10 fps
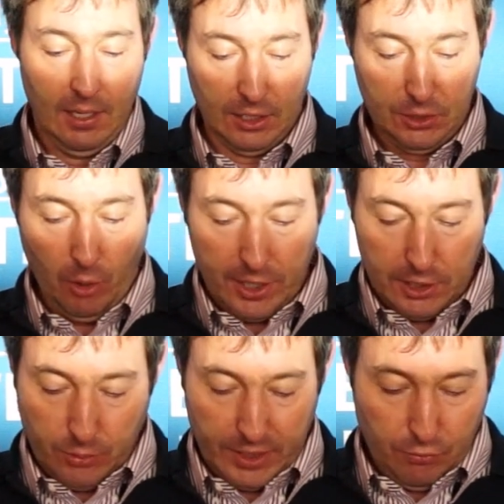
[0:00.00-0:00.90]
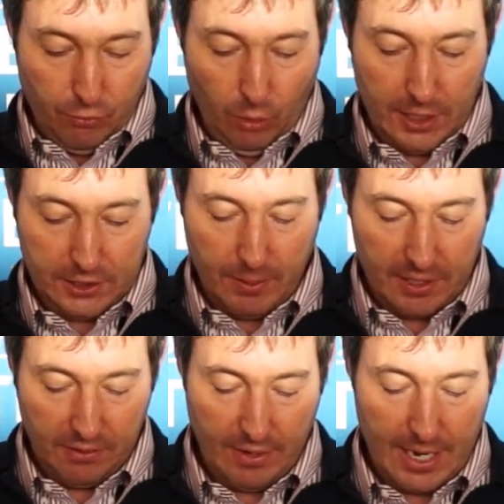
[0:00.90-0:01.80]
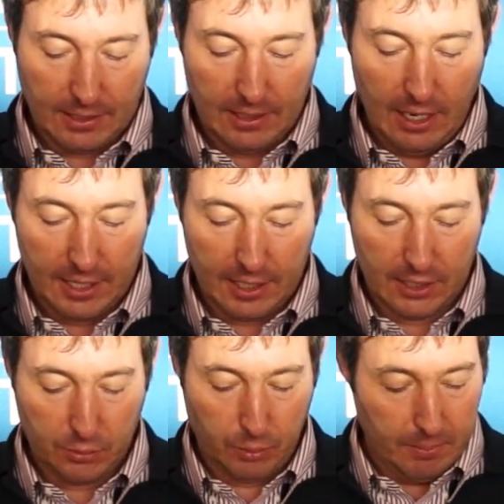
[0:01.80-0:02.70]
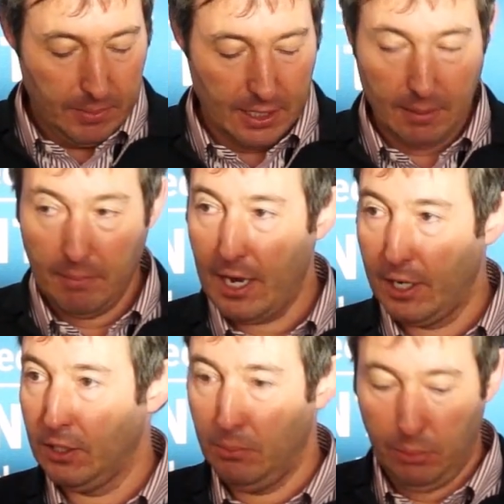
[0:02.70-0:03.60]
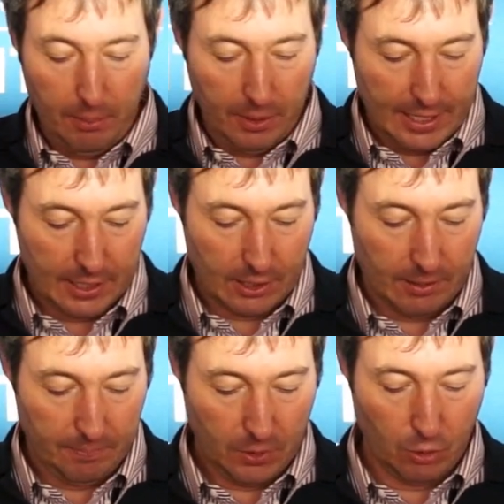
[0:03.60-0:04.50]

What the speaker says: This point is reinforced by the fact that Heidegger's premier American propagator,